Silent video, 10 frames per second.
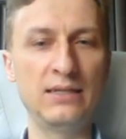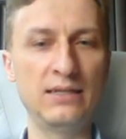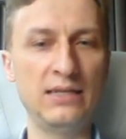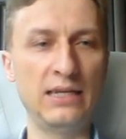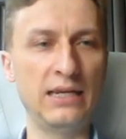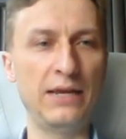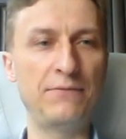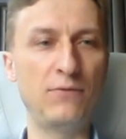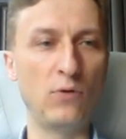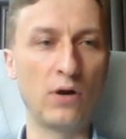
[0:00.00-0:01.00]
King
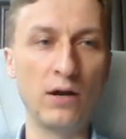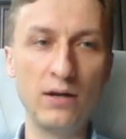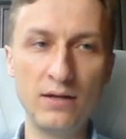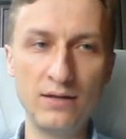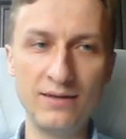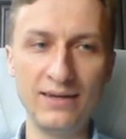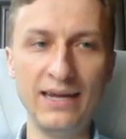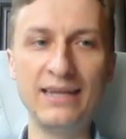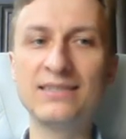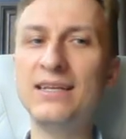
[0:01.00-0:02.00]
a4.
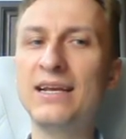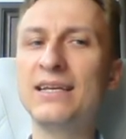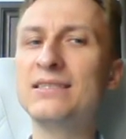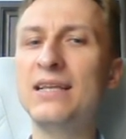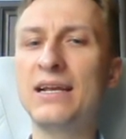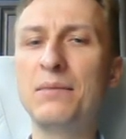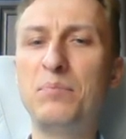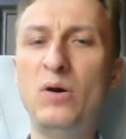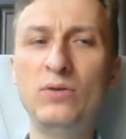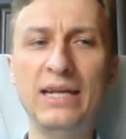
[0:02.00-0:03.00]
It's like a
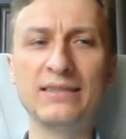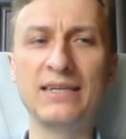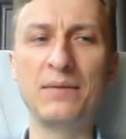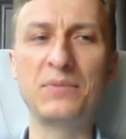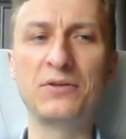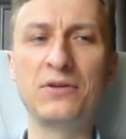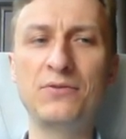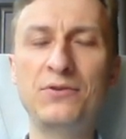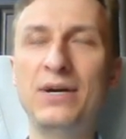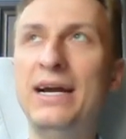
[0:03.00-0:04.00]
pawn endgame, you
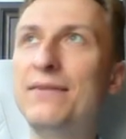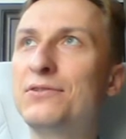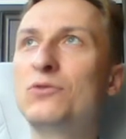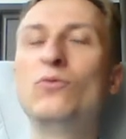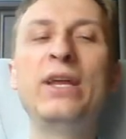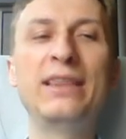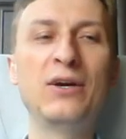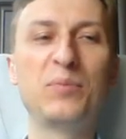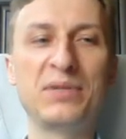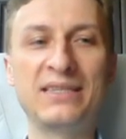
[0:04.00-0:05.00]
know. You have to win
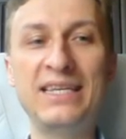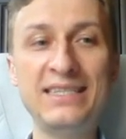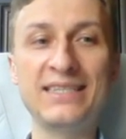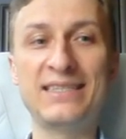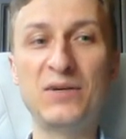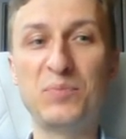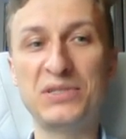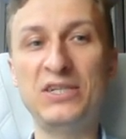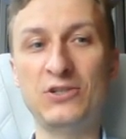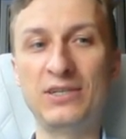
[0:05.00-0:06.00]
this is the
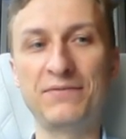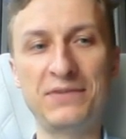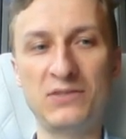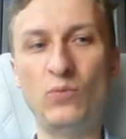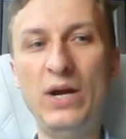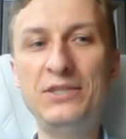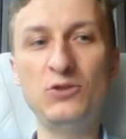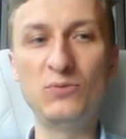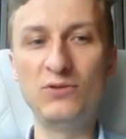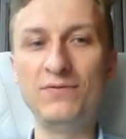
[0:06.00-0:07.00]
opposition. If it's white
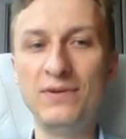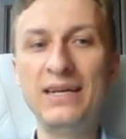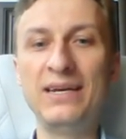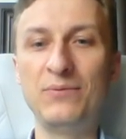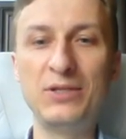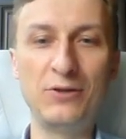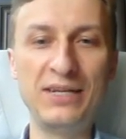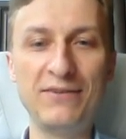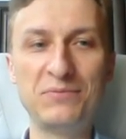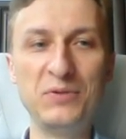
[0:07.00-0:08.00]
to move, we don't
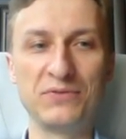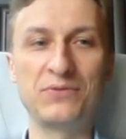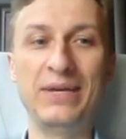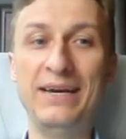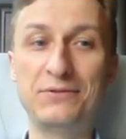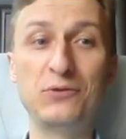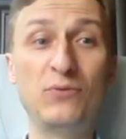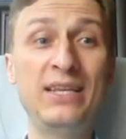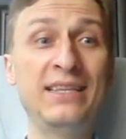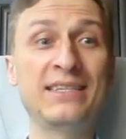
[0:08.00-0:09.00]
have moves. We have to
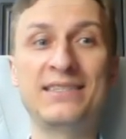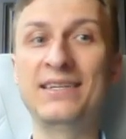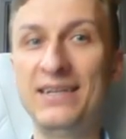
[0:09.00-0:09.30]
win this